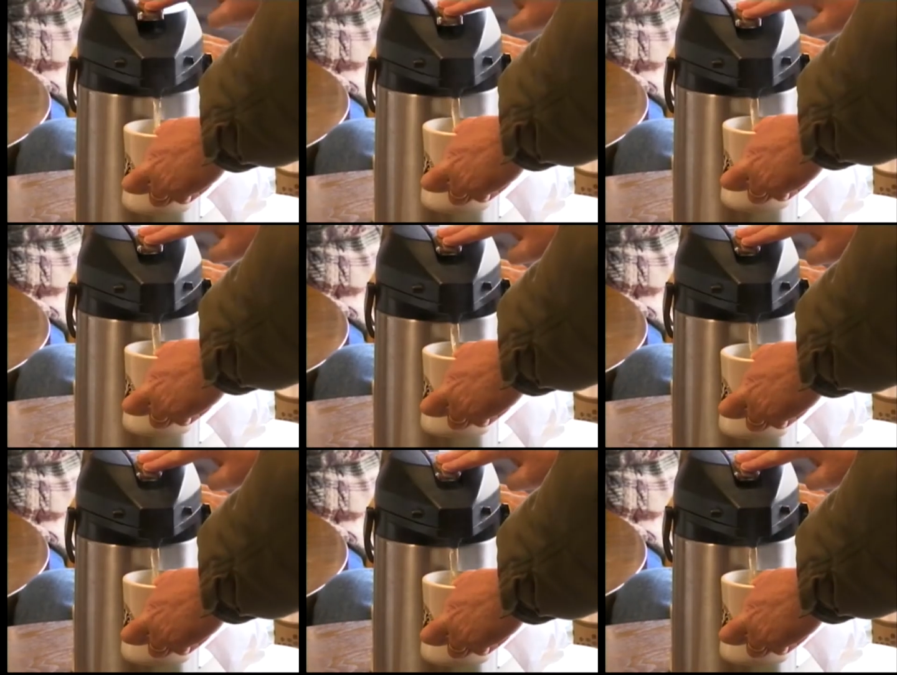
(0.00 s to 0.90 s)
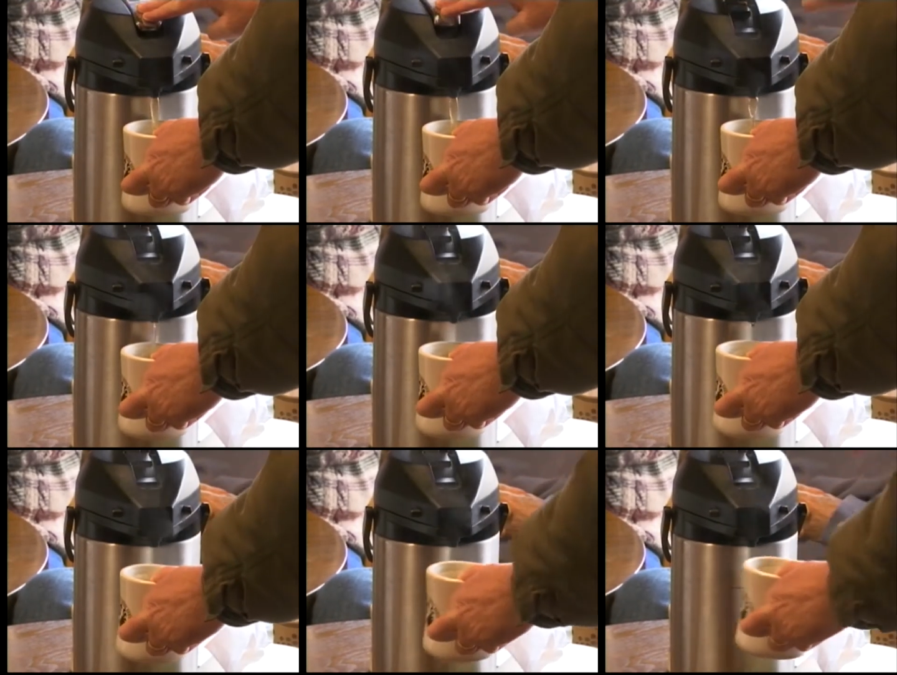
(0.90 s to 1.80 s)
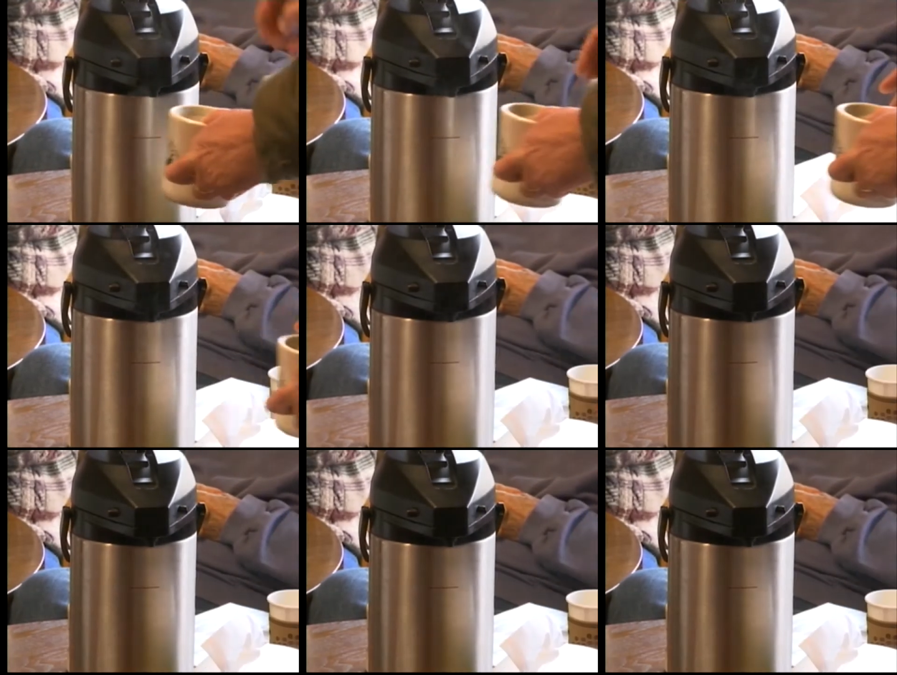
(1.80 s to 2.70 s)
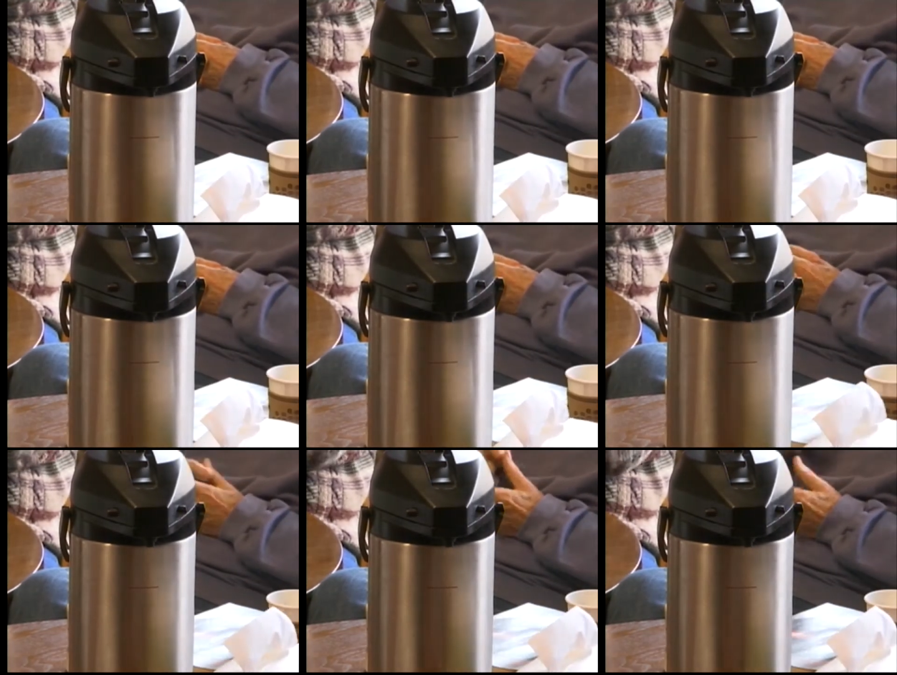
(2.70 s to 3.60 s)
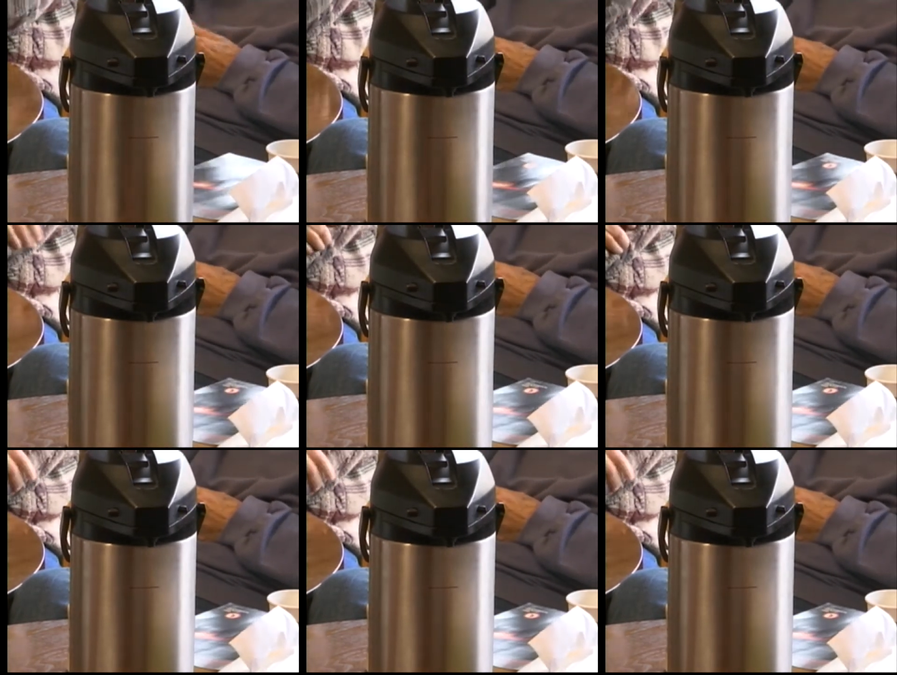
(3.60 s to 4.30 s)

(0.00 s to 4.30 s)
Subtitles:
Nobody's mouth can be seen.